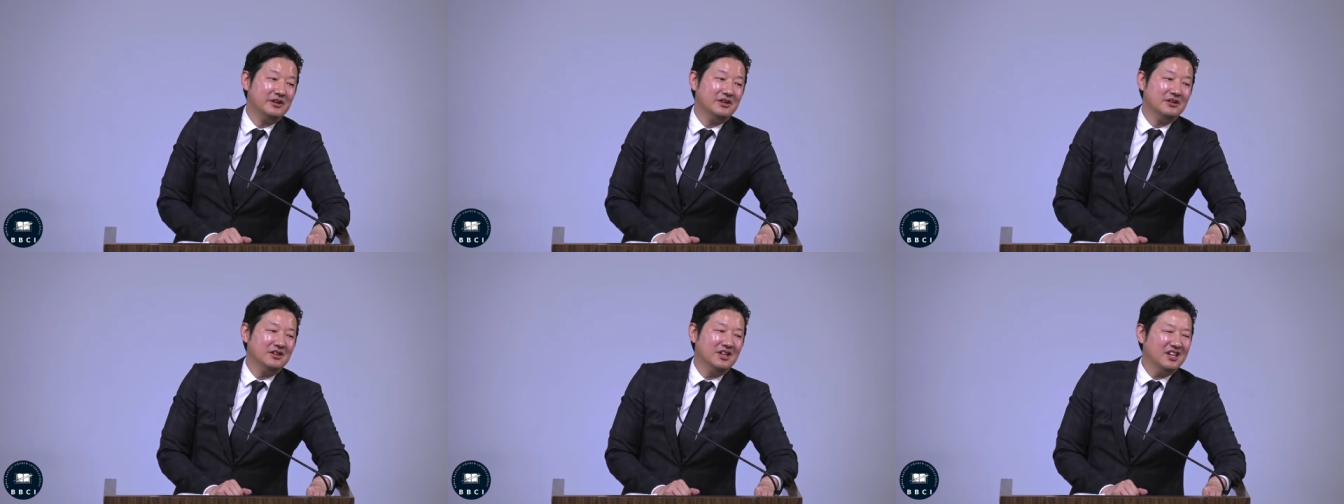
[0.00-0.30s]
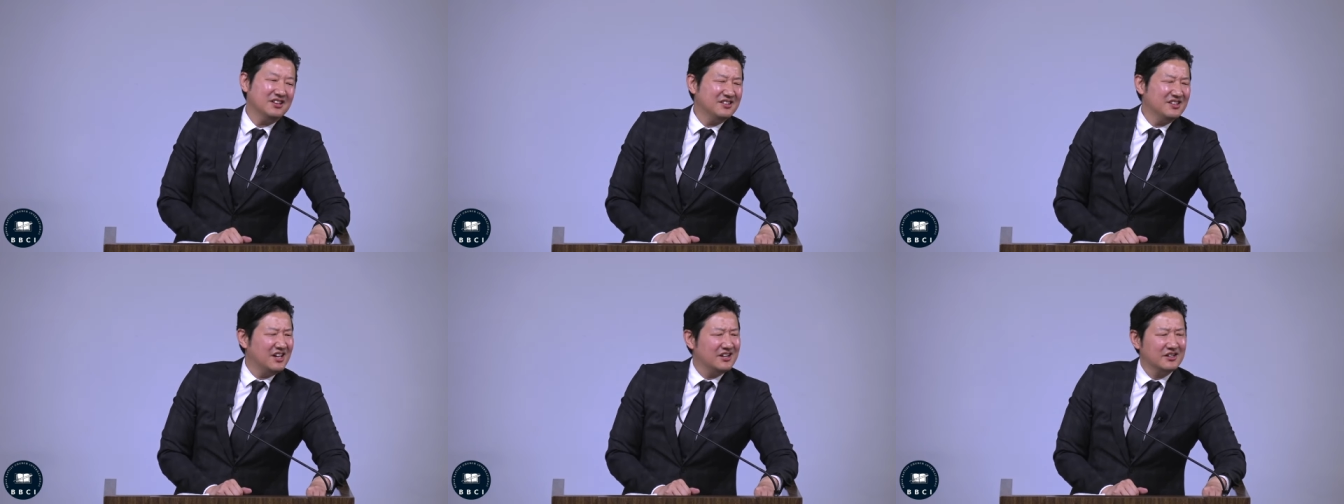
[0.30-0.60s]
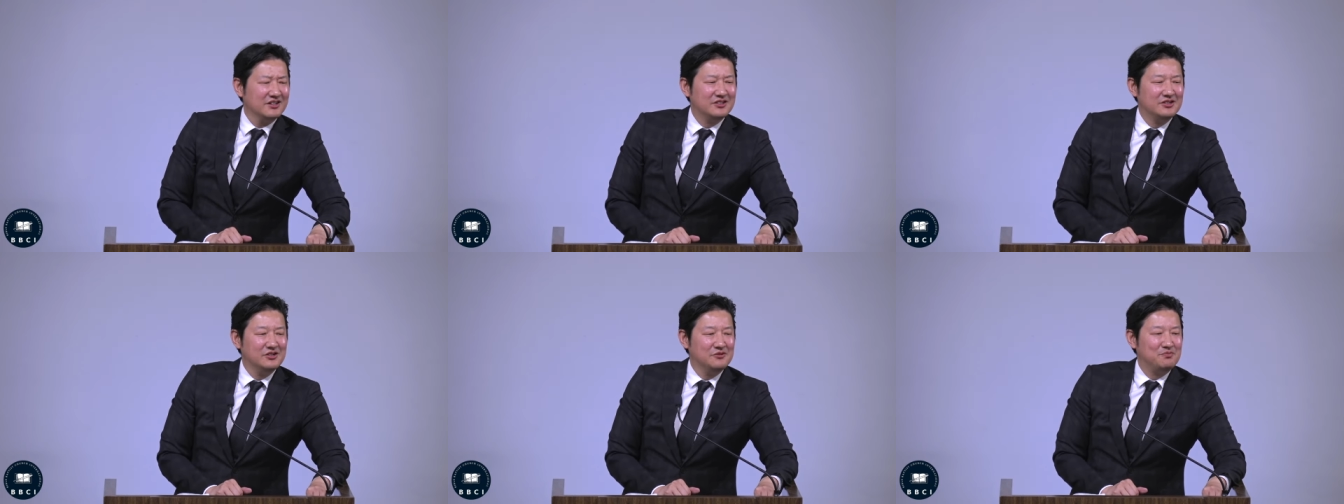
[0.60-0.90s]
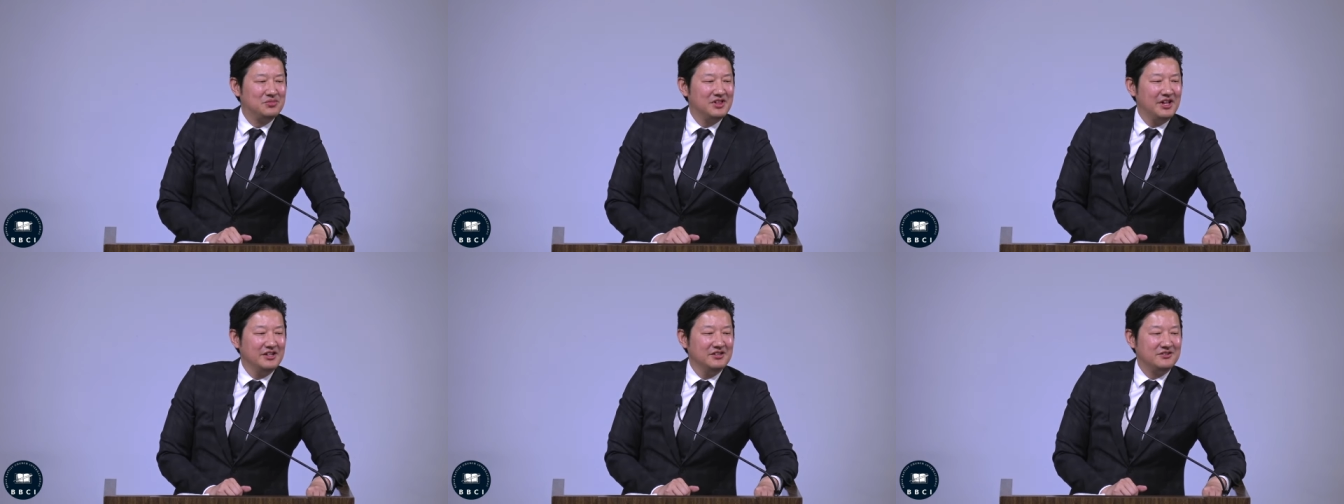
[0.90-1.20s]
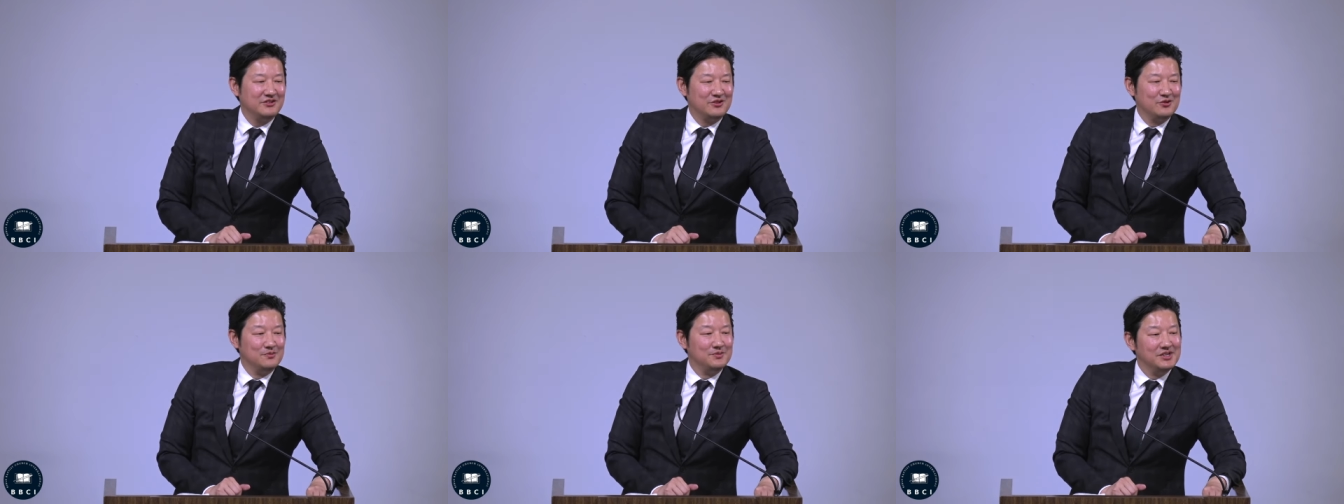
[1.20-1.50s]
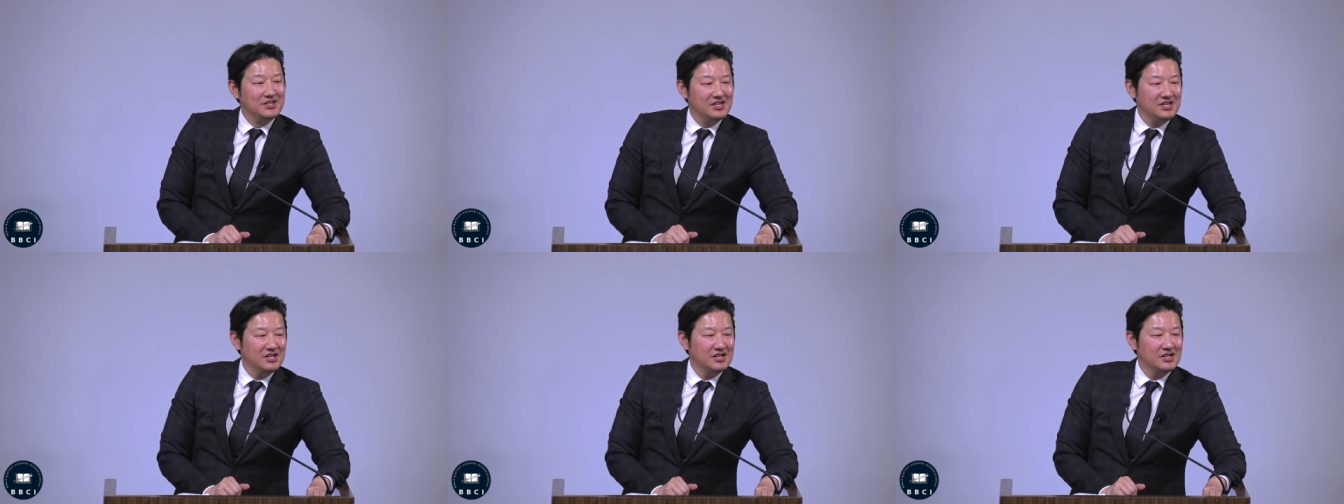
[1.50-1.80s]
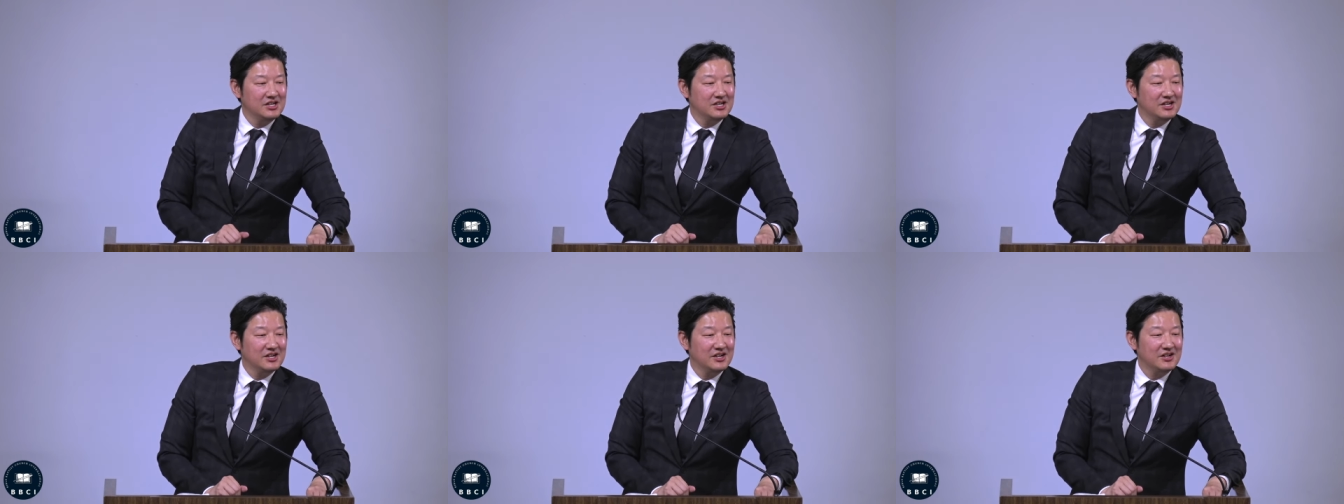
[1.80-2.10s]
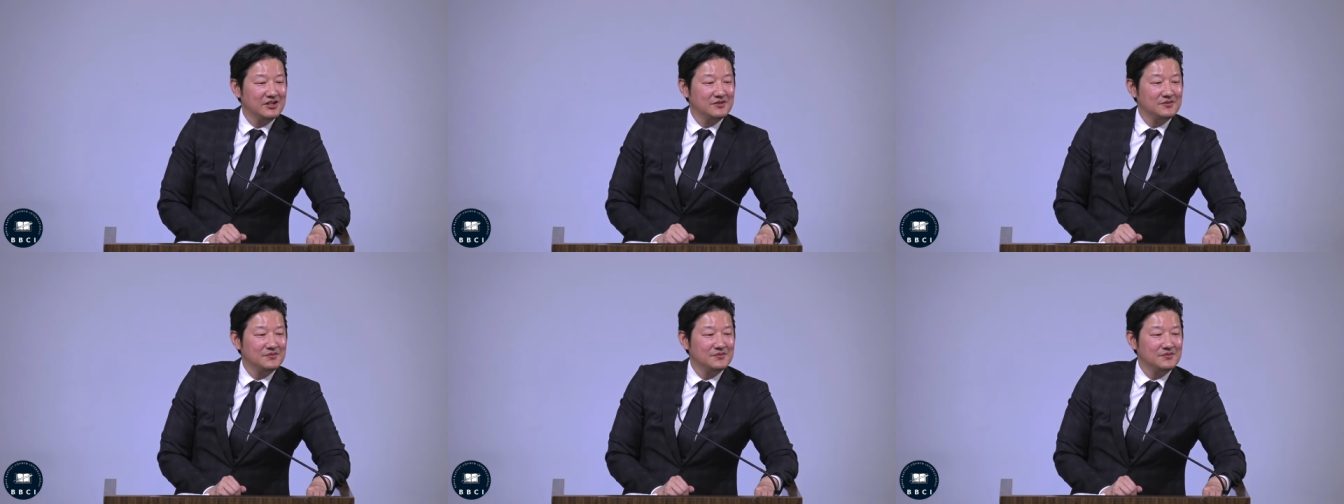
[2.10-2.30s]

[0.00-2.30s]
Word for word: That's not a good place to be. No.